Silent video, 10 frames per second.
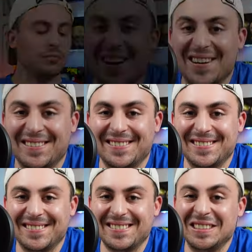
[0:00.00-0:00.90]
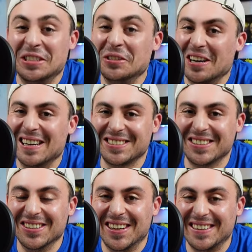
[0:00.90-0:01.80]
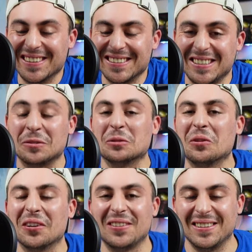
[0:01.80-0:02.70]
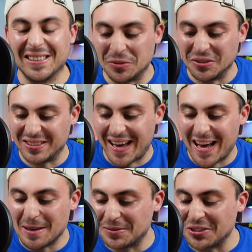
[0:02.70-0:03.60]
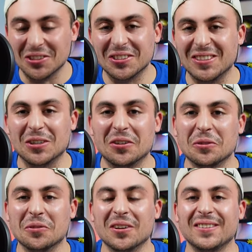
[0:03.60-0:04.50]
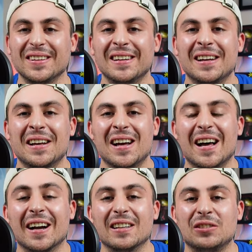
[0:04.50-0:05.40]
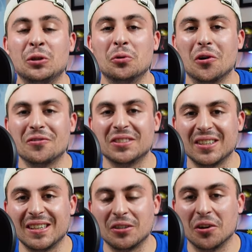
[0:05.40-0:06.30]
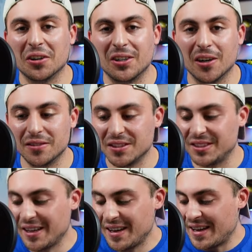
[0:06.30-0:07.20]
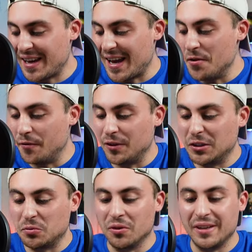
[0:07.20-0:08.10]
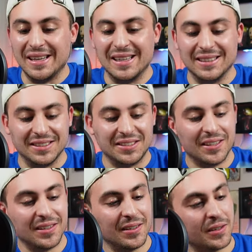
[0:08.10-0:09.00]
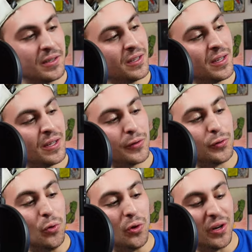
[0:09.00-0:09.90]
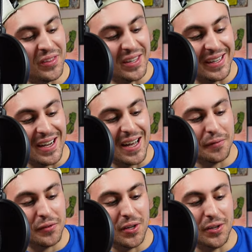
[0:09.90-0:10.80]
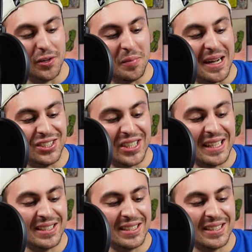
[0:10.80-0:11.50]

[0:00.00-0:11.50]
All right, you guys are gonna like this. This was worth it. This was absolutely totally worth it. I got 2 oversized hardcovers, and the first one is Thor, The God of Thunder by